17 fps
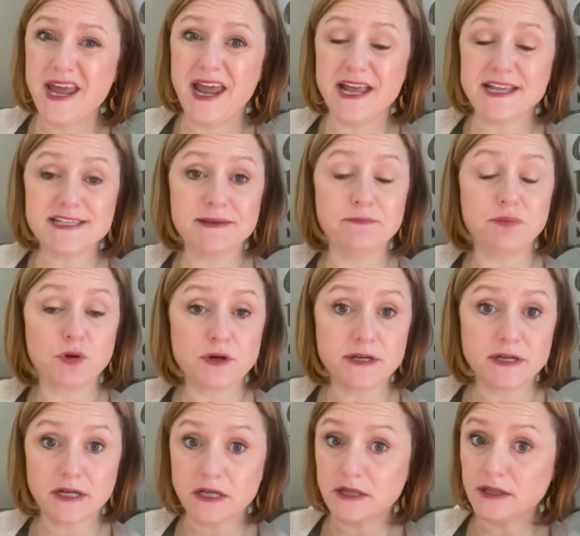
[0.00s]
It's
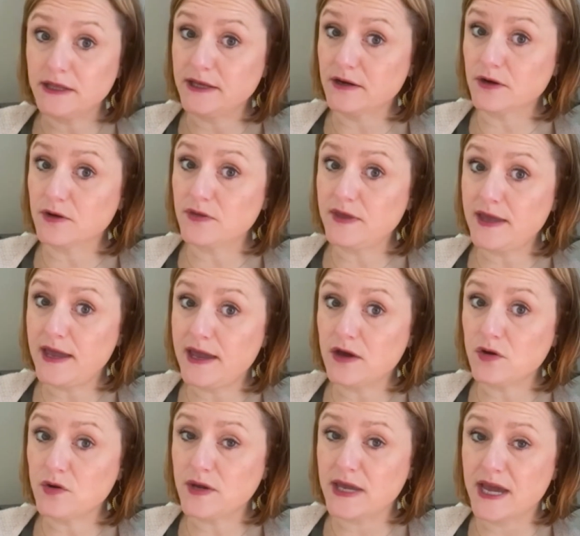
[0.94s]
important to clear the
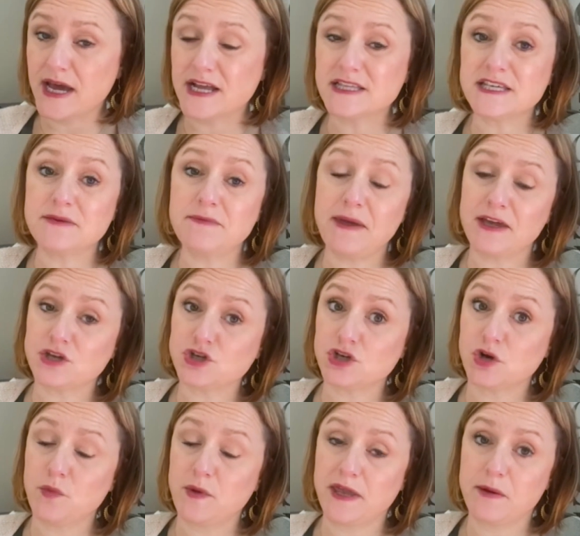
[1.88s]
area to make
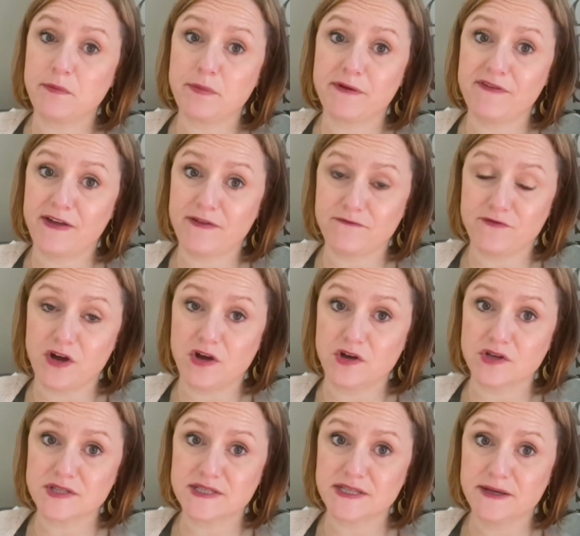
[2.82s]
sure we can prevent
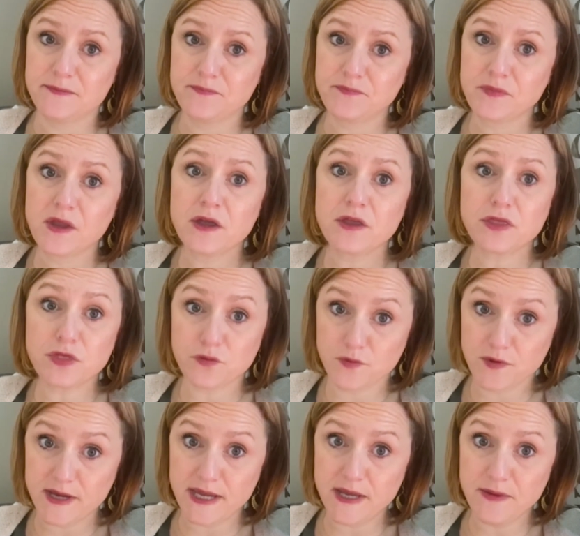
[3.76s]
falls.
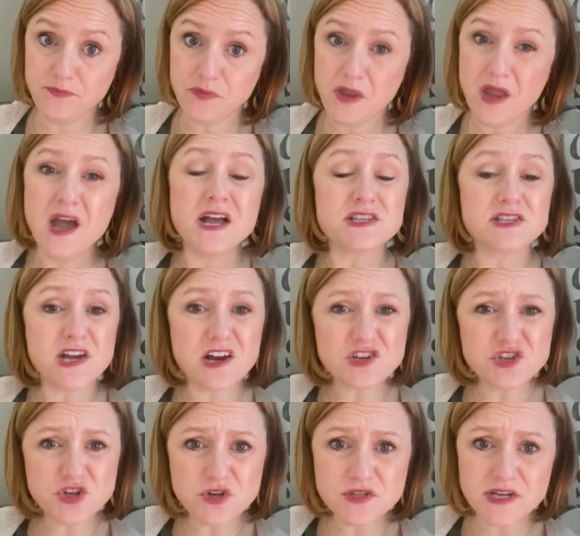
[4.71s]
Three, talk
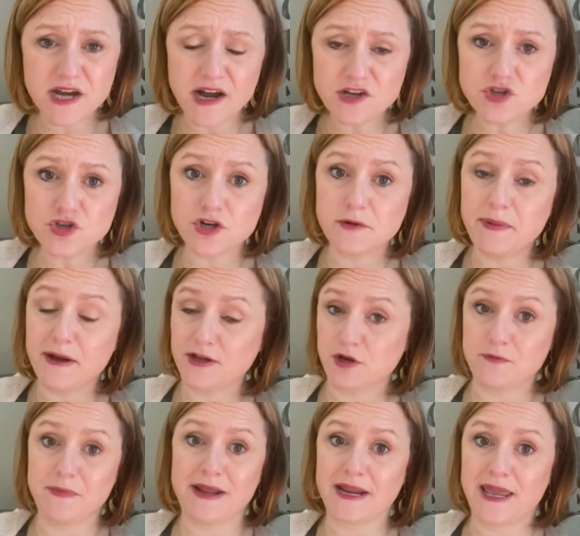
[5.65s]
to your doctor about
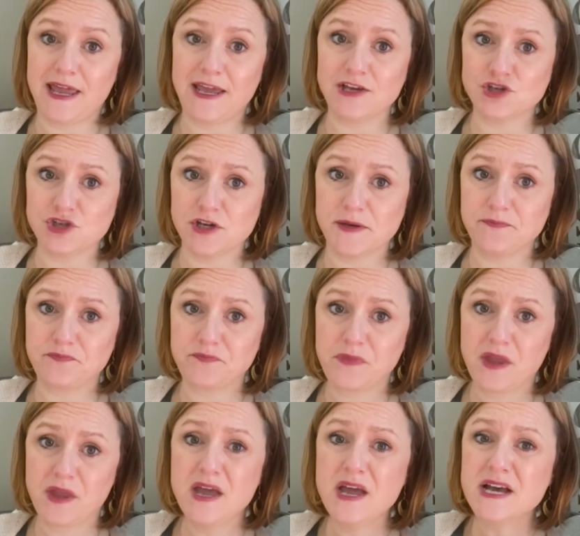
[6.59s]
your medication.
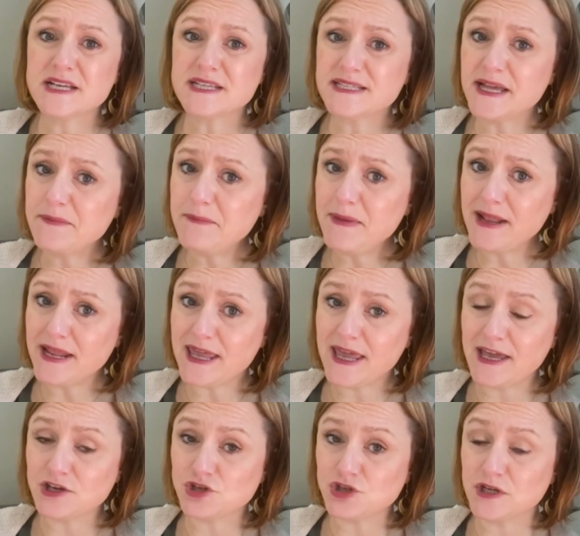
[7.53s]
Some
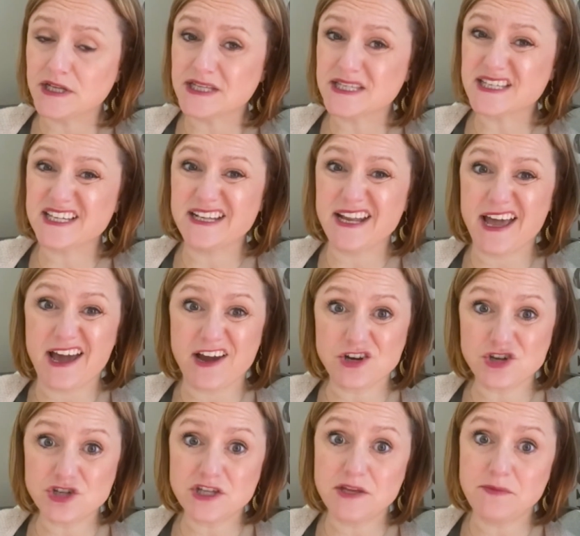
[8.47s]
medications can
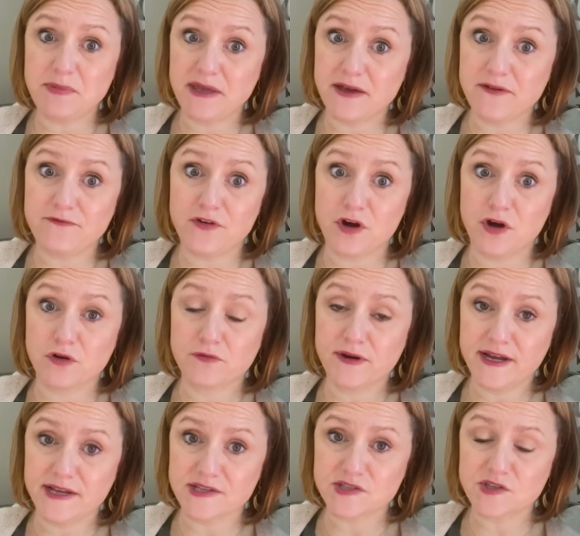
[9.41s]
actually be a fall
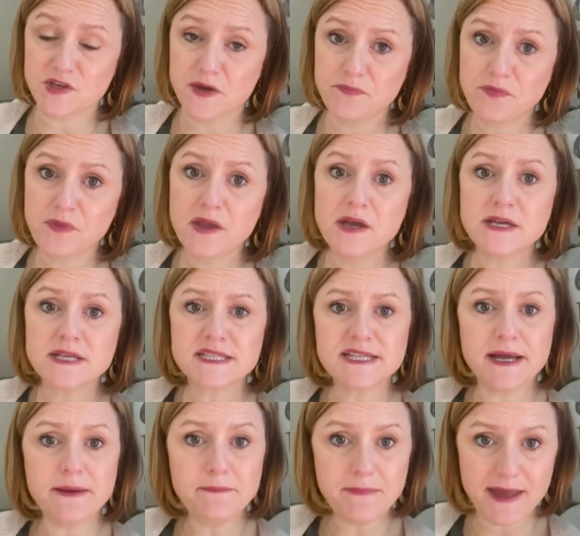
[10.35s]
risk.
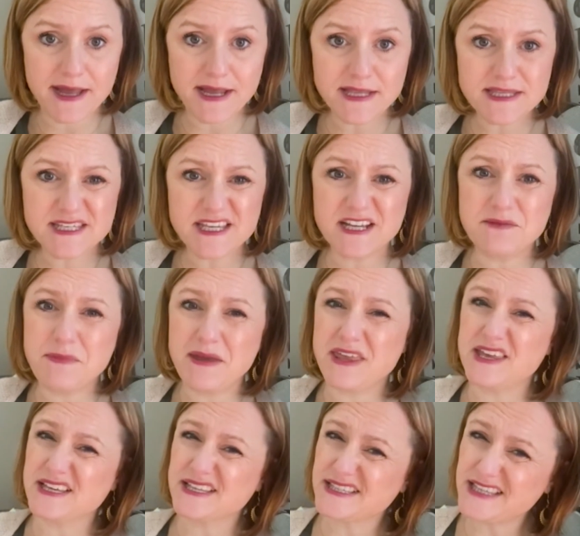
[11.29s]
Some meds can
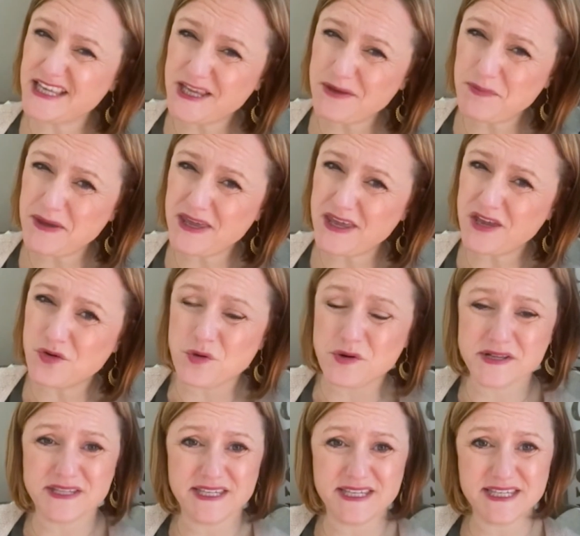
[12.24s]
make you sleepy or
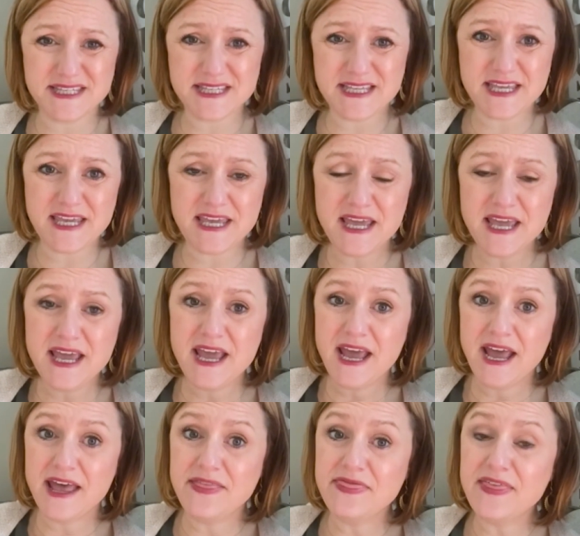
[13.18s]
dizzy,
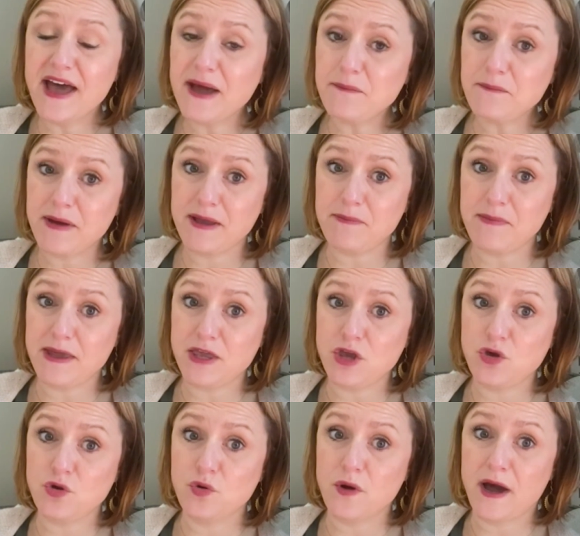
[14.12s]
and that might make
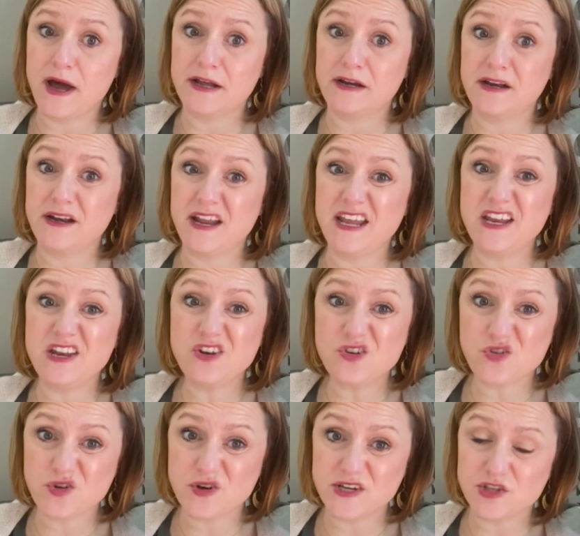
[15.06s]
you at an
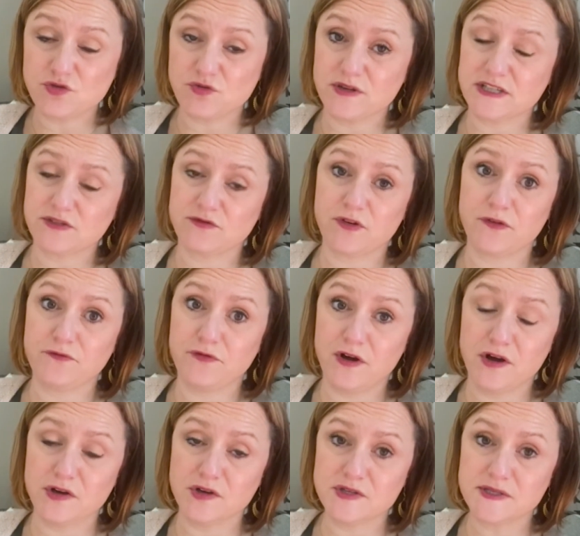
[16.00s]
increased risk for
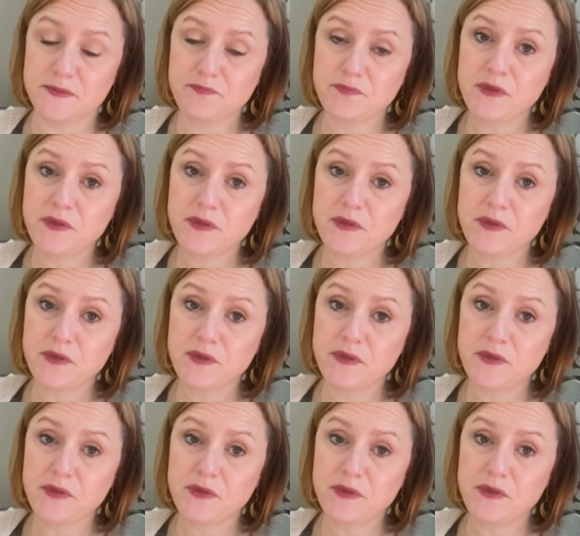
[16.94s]
falls.